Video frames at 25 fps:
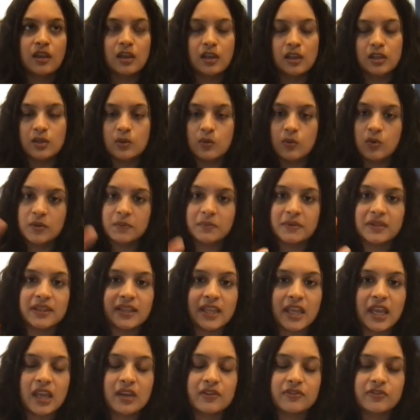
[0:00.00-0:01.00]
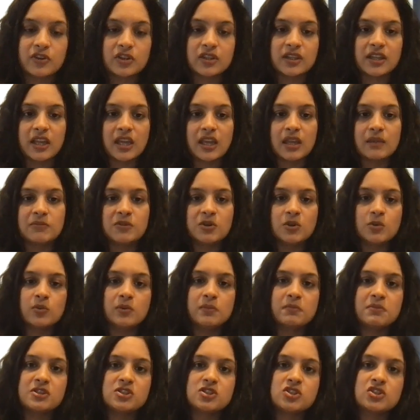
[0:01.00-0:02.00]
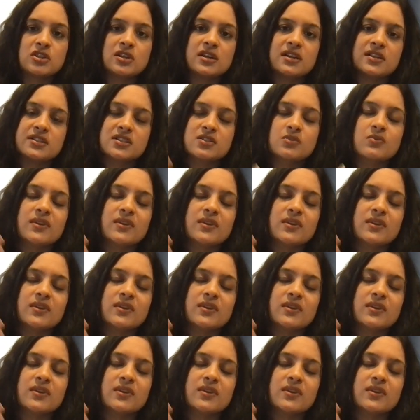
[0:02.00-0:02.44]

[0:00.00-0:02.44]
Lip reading: You would be there for them. You would be just